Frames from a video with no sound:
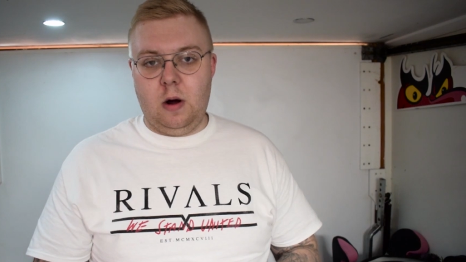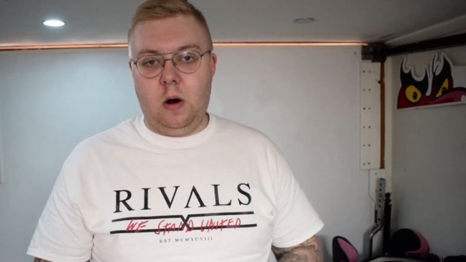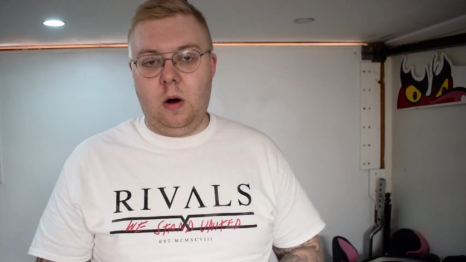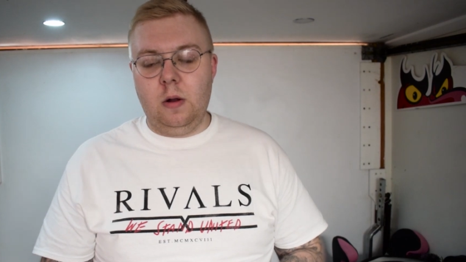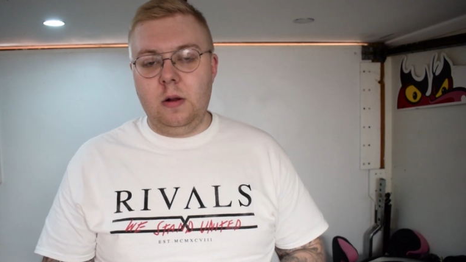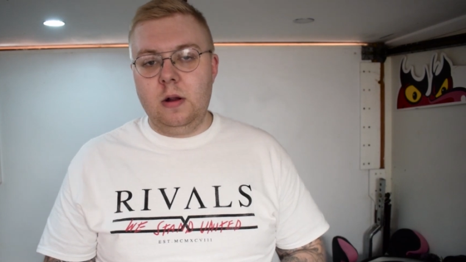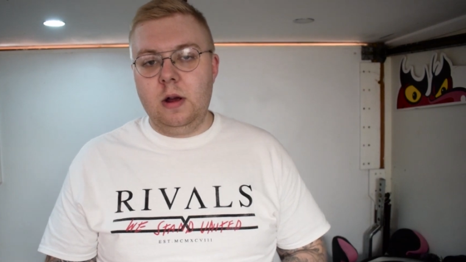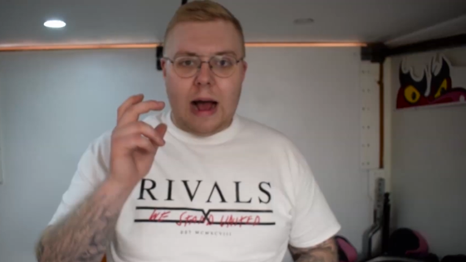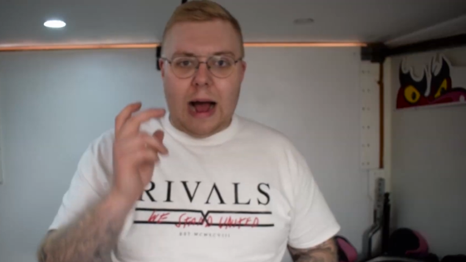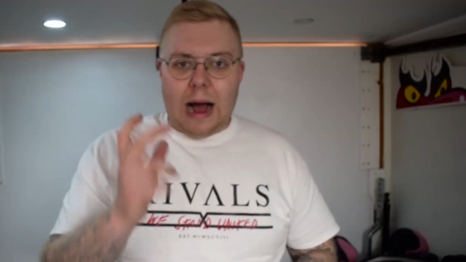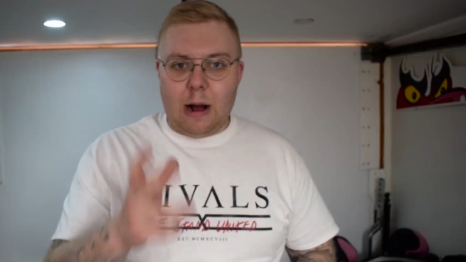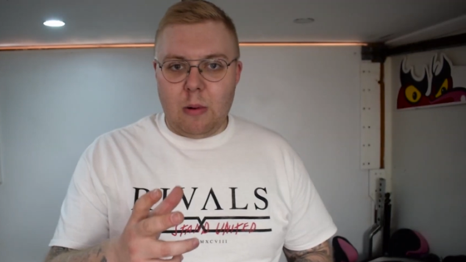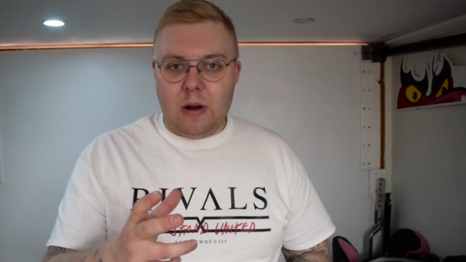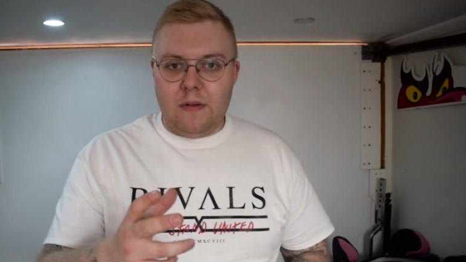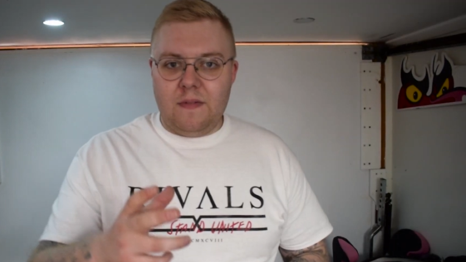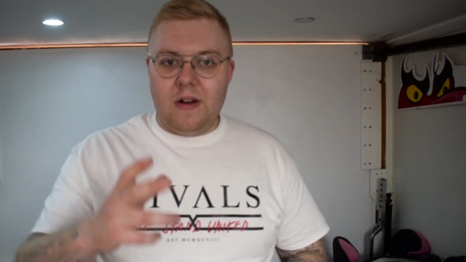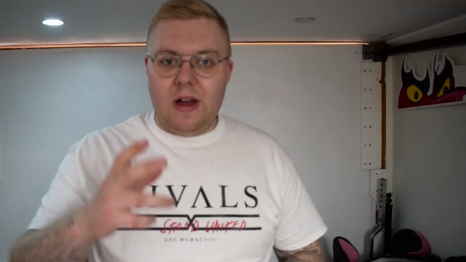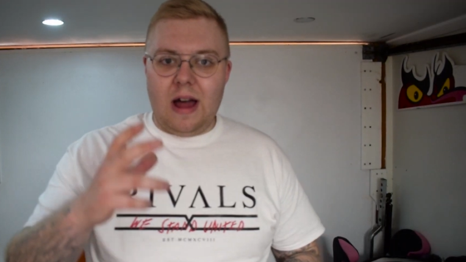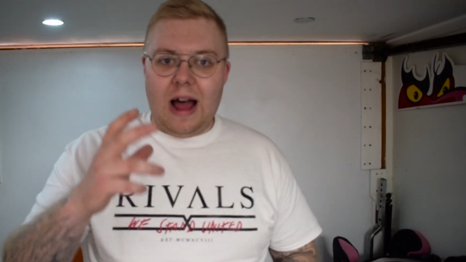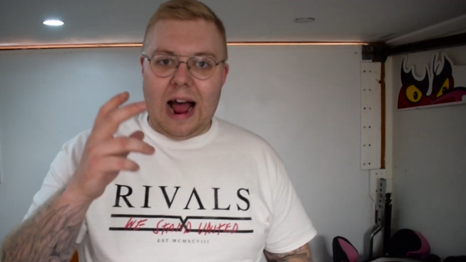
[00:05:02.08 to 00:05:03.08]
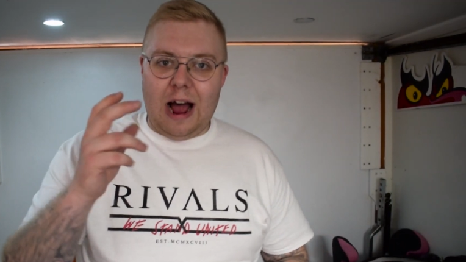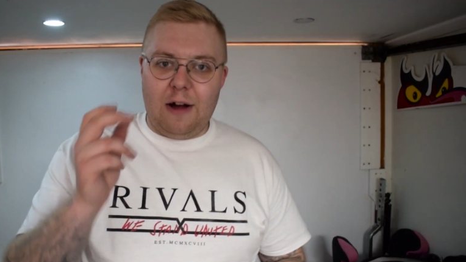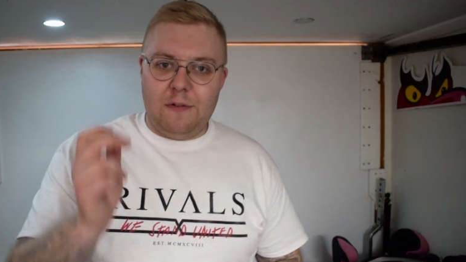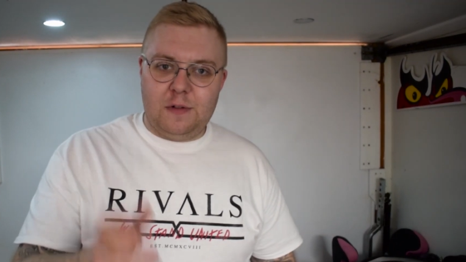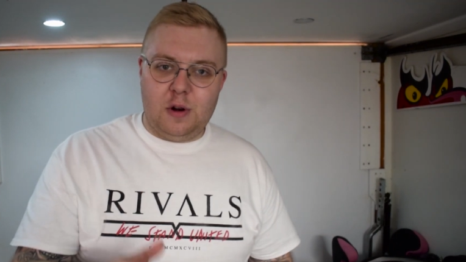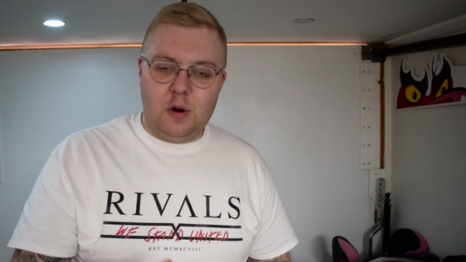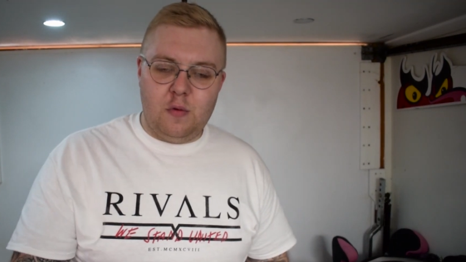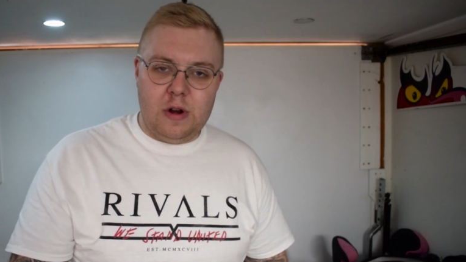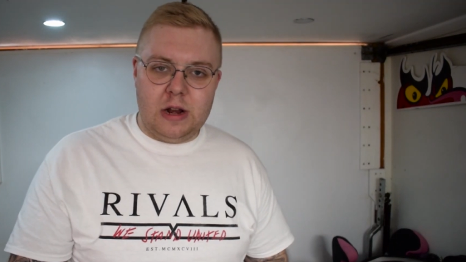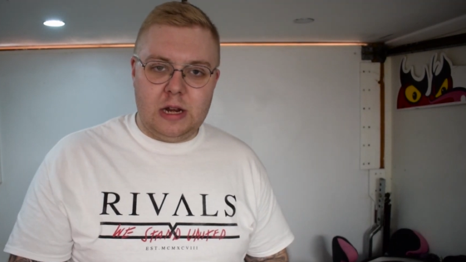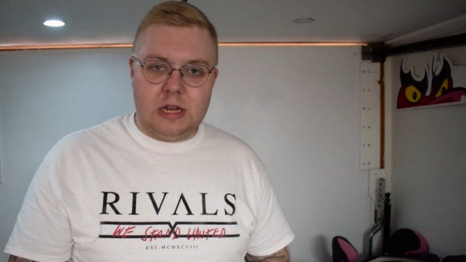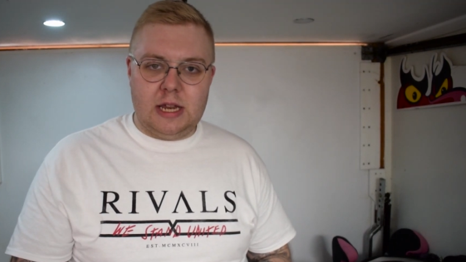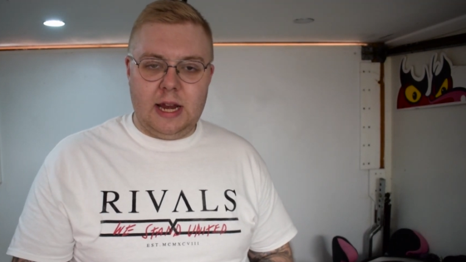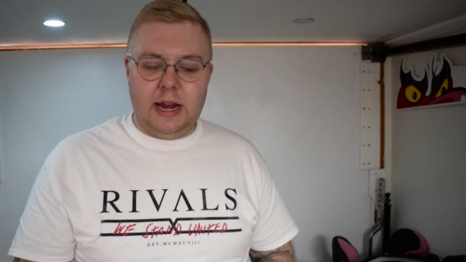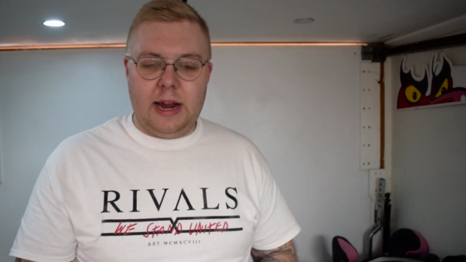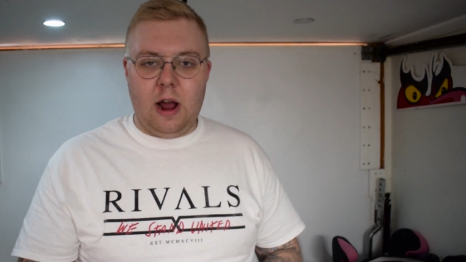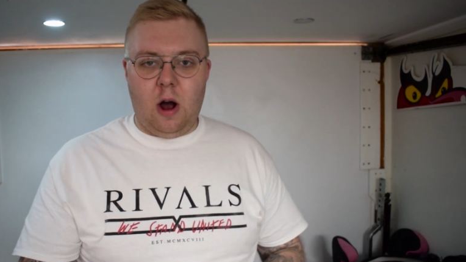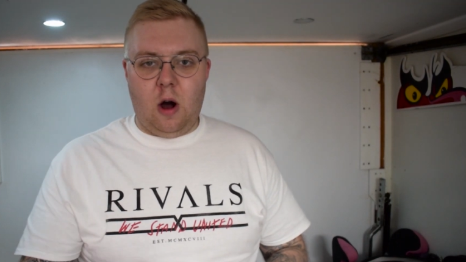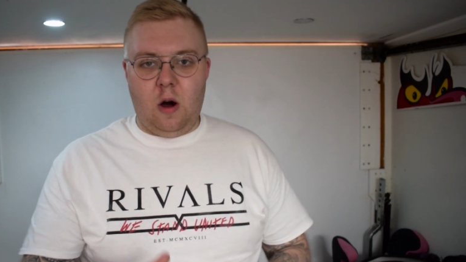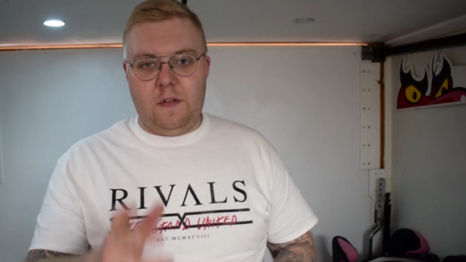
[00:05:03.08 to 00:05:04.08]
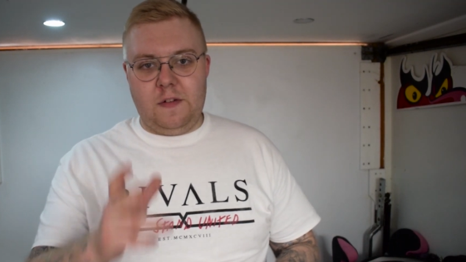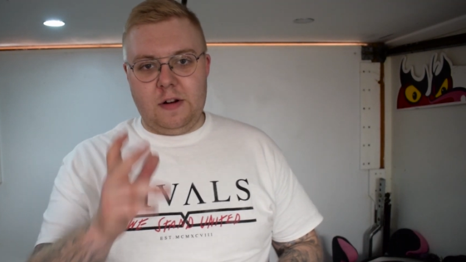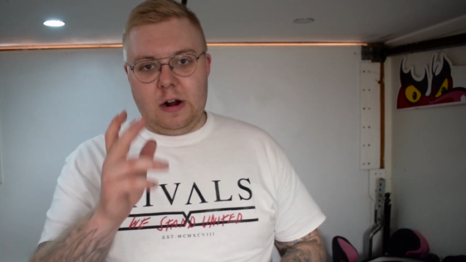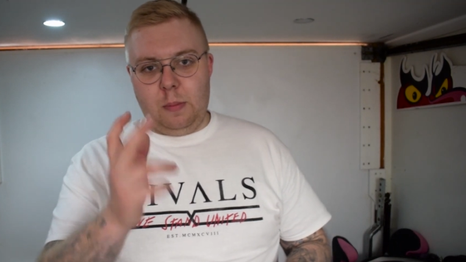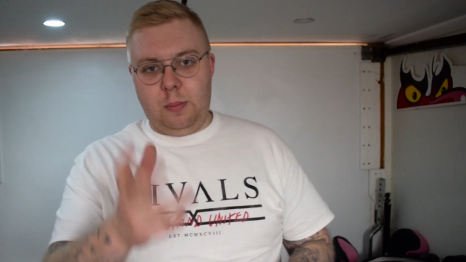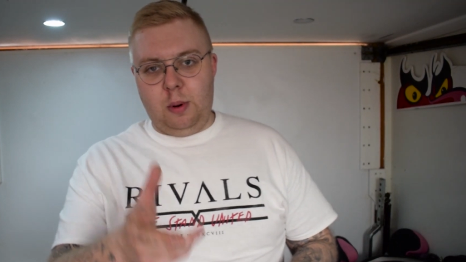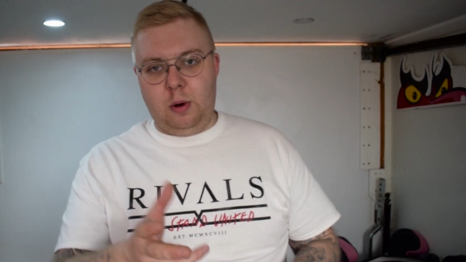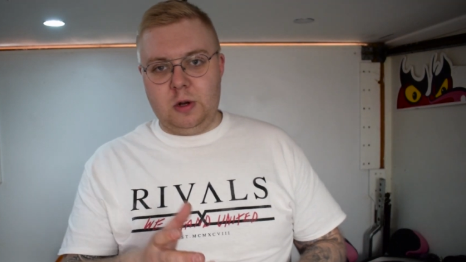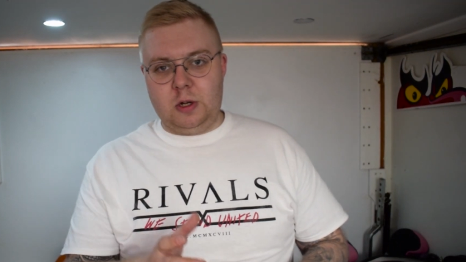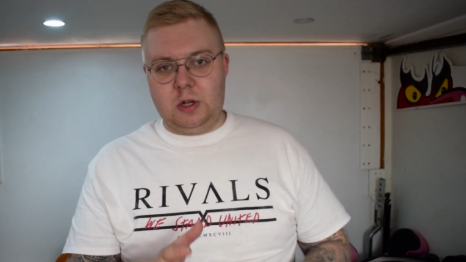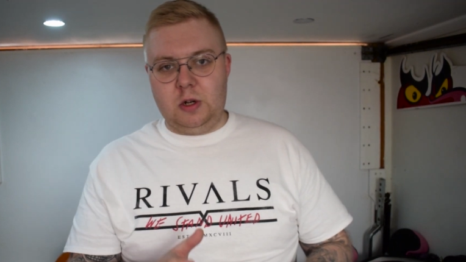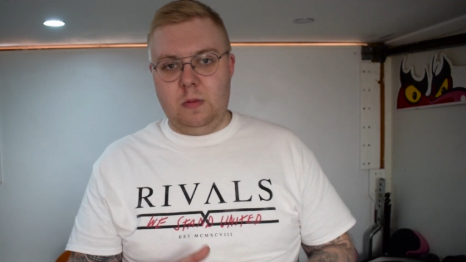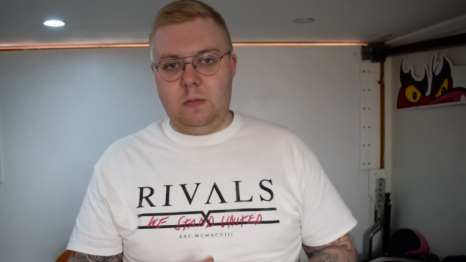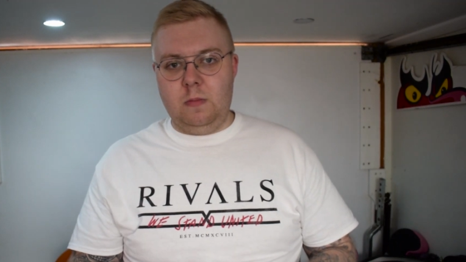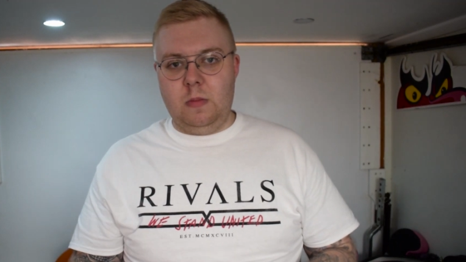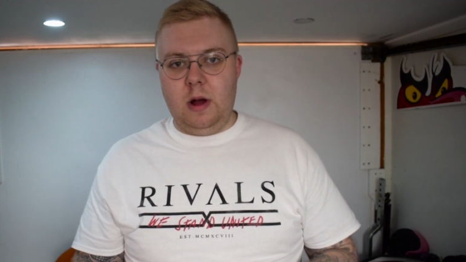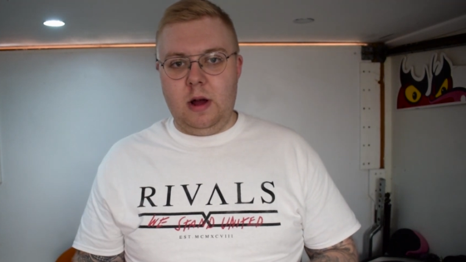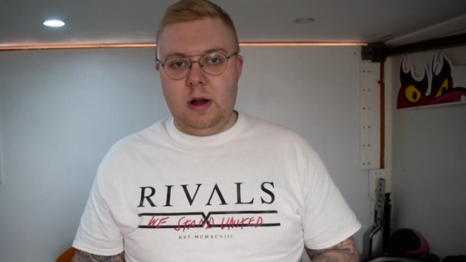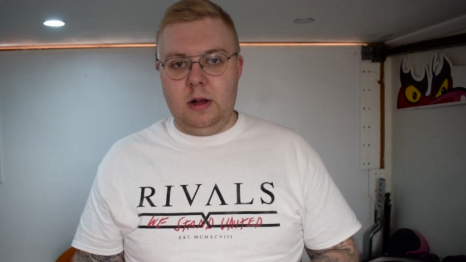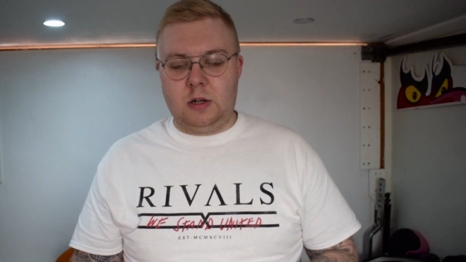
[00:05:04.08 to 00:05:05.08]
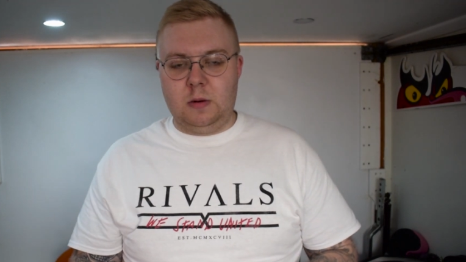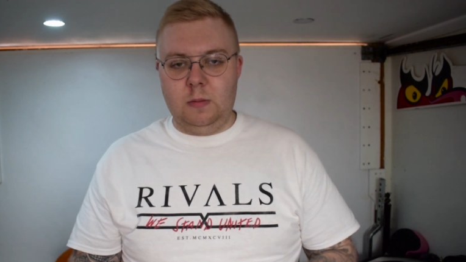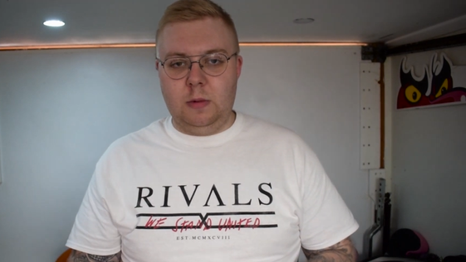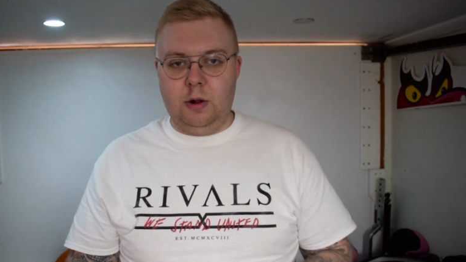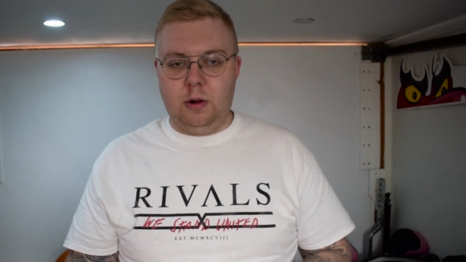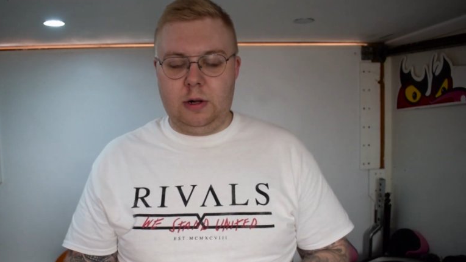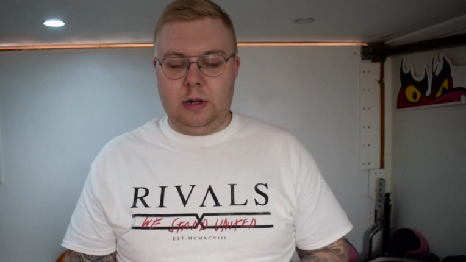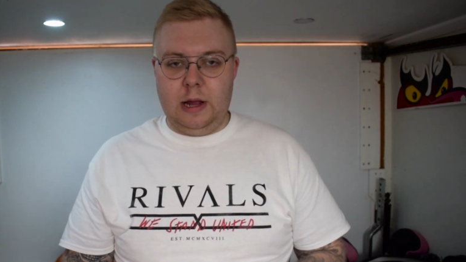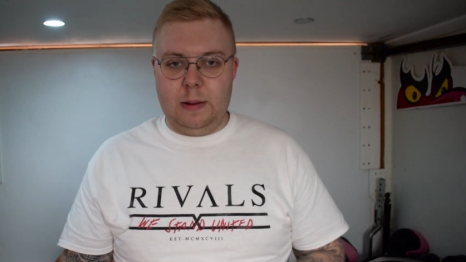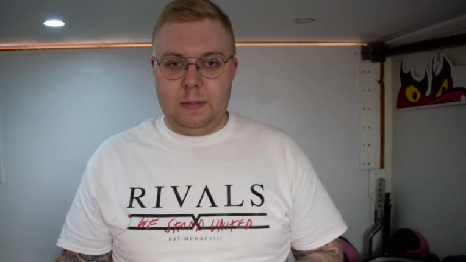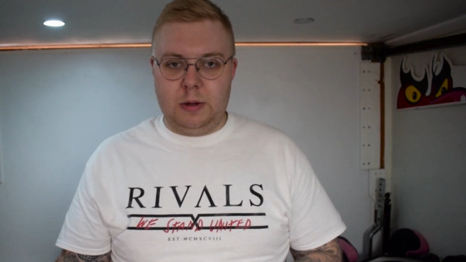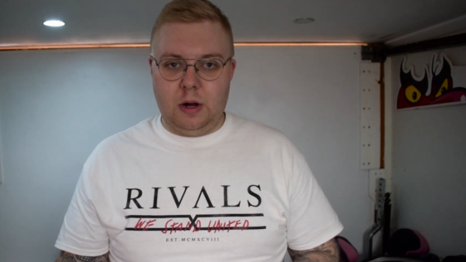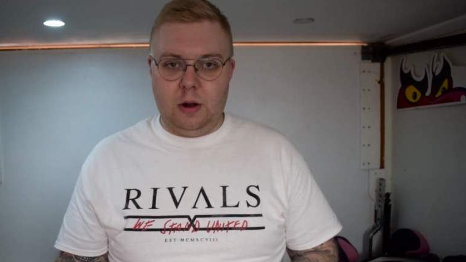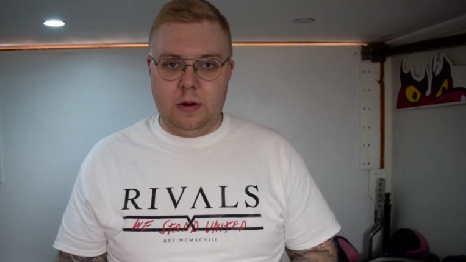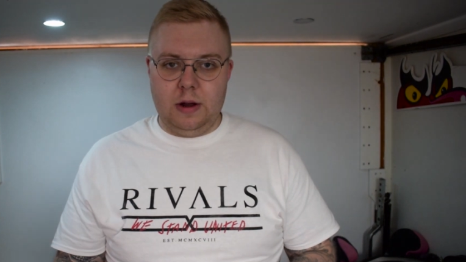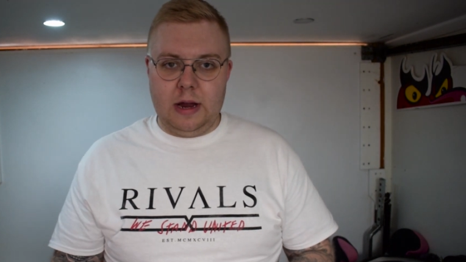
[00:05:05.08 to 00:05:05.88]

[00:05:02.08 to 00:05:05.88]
on. However, after rinsing it off, and I'll put some little clips on